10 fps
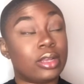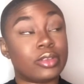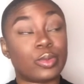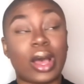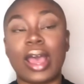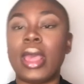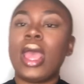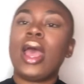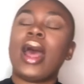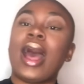I
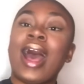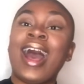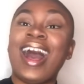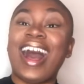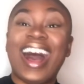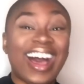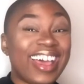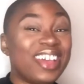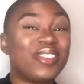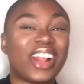used to conceal the
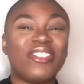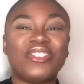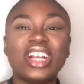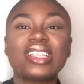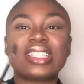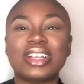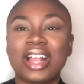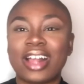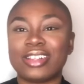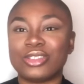top part of my brow, but I
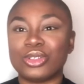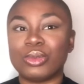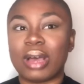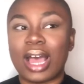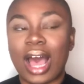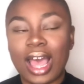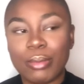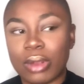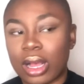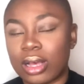stopped doing that.
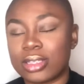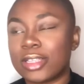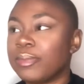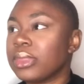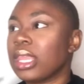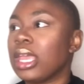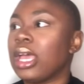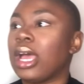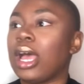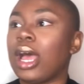Here's why.
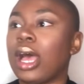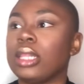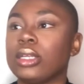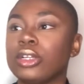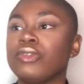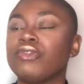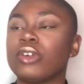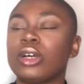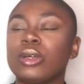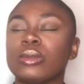When I
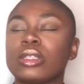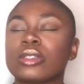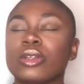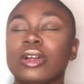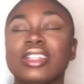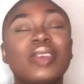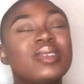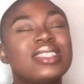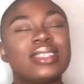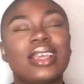first learned how to do
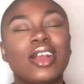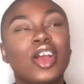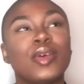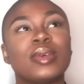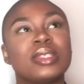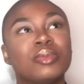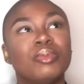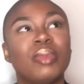my eyebrows,